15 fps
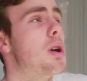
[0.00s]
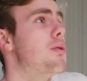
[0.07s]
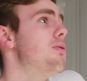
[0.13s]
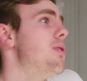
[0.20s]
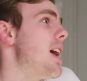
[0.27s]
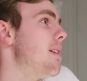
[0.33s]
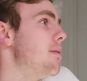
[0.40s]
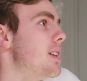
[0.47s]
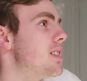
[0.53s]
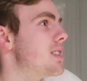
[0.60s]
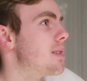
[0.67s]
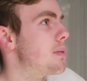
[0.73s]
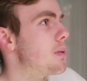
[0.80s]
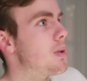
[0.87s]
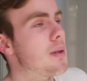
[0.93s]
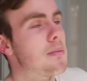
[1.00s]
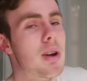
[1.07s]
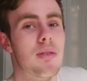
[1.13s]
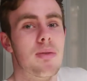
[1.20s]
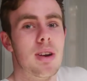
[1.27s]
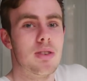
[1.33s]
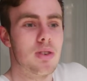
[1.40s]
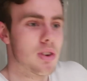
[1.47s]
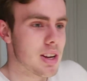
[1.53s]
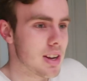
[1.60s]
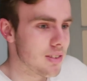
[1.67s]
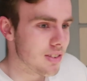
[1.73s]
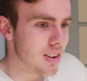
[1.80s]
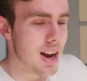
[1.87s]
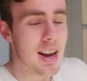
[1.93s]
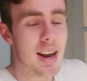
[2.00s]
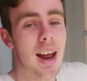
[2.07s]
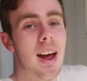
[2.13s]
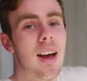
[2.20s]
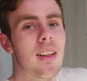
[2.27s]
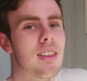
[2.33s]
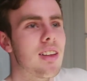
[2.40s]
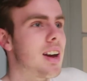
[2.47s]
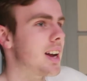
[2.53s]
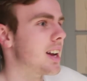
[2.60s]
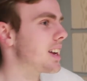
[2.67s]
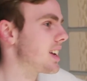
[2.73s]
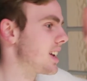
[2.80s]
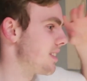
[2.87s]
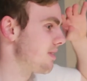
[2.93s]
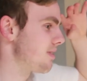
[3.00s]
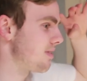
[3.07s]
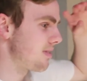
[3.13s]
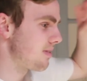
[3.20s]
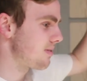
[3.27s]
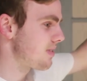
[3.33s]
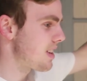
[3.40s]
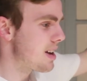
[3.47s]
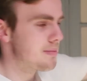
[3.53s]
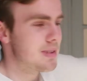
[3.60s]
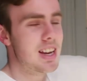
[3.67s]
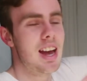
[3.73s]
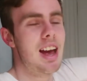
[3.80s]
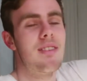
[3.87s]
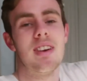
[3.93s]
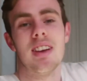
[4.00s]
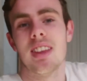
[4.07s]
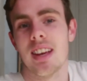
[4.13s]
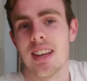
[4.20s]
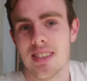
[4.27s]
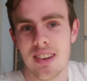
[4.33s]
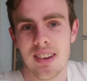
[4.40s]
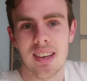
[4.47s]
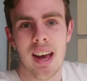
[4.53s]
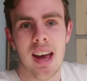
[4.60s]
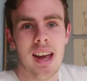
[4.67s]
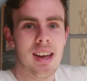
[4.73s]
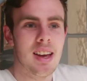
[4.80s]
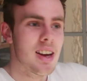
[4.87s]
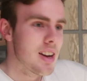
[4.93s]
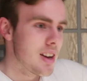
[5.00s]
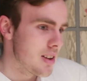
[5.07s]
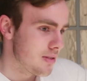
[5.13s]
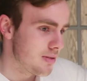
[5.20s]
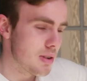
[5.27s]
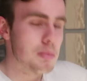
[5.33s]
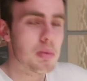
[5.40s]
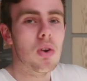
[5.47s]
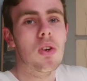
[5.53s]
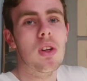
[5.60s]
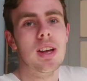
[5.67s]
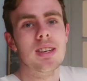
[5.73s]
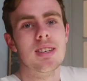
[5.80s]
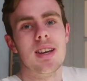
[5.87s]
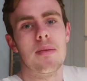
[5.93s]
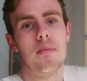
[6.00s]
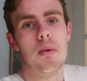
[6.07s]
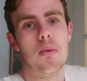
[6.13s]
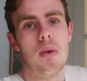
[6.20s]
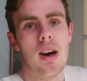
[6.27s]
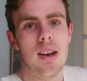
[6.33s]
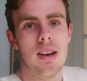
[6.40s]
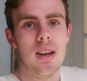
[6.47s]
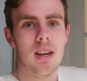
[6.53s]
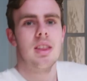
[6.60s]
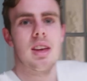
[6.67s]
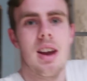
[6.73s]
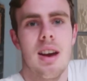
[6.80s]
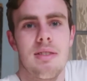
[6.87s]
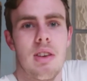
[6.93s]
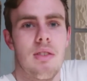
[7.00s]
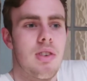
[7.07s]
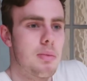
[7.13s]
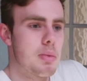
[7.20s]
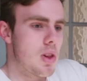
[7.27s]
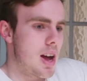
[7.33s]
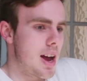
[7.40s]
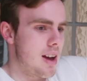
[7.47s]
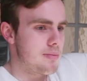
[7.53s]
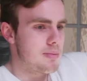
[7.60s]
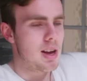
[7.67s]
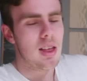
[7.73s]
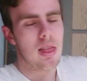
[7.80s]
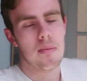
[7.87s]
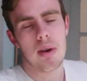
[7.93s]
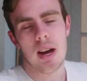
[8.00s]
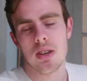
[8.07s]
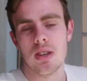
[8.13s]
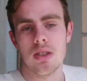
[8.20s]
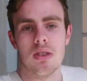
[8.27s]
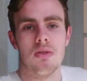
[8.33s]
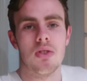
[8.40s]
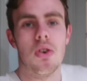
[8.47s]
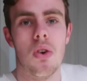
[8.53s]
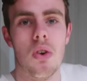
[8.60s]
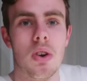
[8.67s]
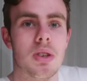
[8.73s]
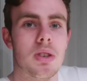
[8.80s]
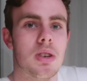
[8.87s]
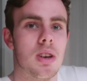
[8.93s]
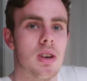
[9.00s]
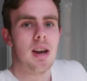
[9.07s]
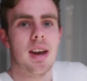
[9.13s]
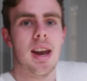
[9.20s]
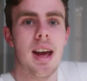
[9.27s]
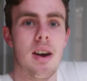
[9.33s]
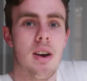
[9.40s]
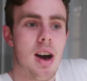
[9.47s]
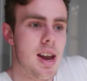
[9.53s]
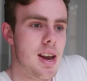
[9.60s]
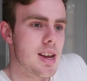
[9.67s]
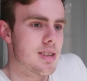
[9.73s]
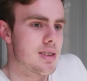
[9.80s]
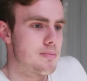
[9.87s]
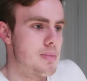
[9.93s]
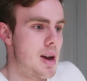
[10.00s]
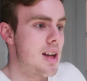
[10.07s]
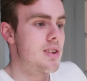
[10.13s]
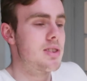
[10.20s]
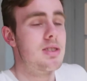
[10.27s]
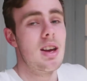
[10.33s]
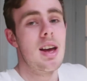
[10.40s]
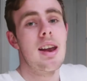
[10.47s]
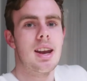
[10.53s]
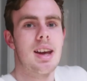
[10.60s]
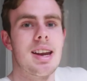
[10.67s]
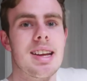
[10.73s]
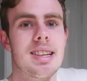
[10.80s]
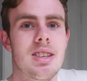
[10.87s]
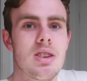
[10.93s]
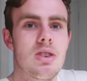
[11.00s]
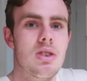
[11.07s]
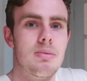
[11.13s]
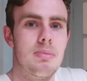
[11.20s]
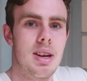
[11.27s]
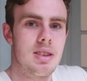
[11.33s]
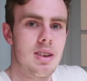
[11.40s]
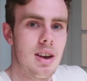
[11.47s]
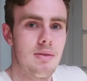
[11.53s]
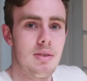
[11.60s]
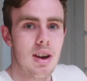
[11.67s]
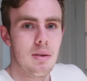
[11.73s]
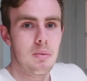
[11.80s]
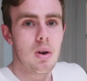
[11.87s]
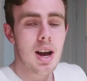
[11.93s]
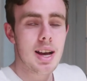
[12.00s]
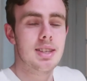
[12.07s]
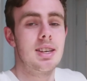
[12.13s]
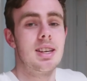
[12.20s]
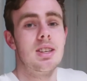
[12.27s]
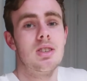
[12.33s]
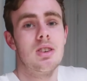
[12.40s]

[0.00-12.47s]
Well, family is number one, but if we're talking right now, like, if family, everything is okay, football is number one. And then after football, I have my other passions, of course. But now I need to balance it and I need to use my time very wisely.